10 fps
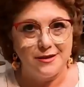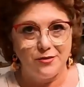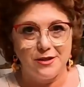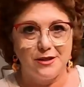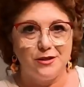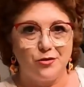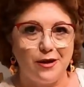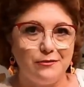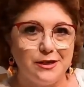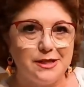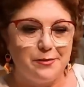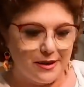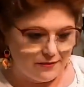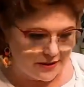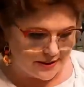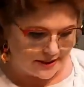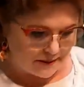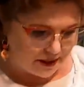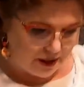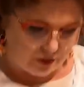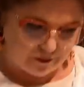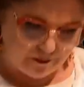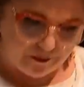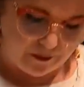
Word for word: So this is a great recipe for this time of year.